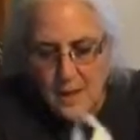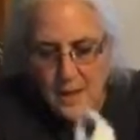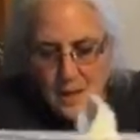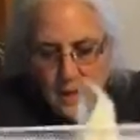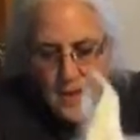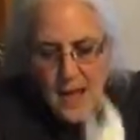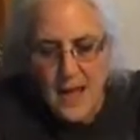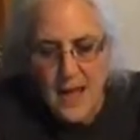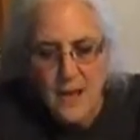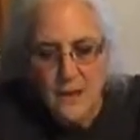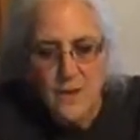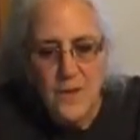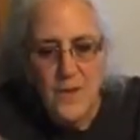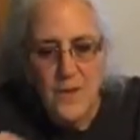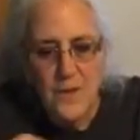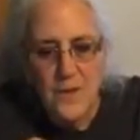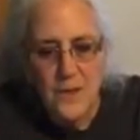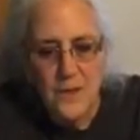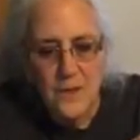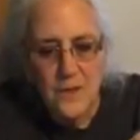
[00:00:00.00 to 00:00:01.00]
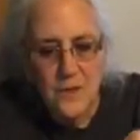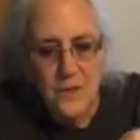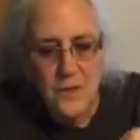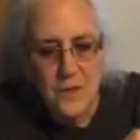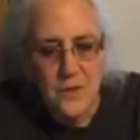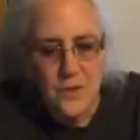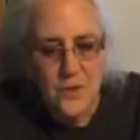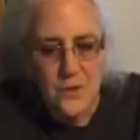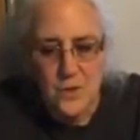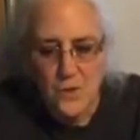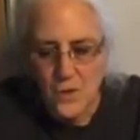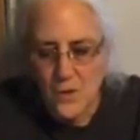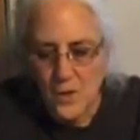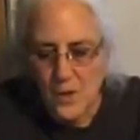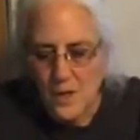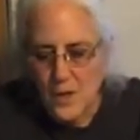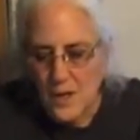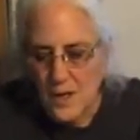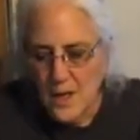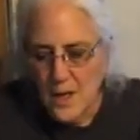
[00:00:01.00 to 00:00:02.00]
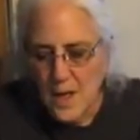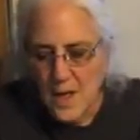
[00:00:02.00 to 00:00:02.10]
Now they're under control,